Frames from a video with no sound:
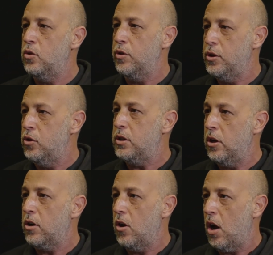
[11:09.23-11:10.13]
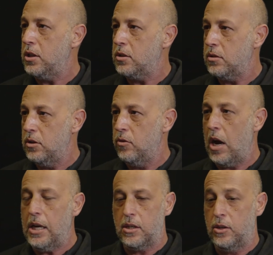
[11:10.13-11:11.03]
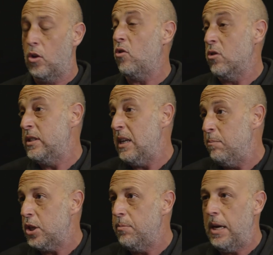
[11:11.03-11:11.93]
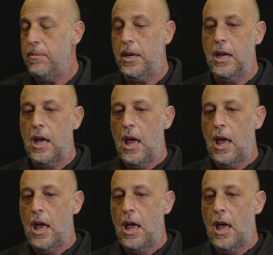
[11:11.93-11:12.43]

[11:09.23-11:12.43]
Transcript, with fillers: to reduce their costs, you're right, and their consumption maybe.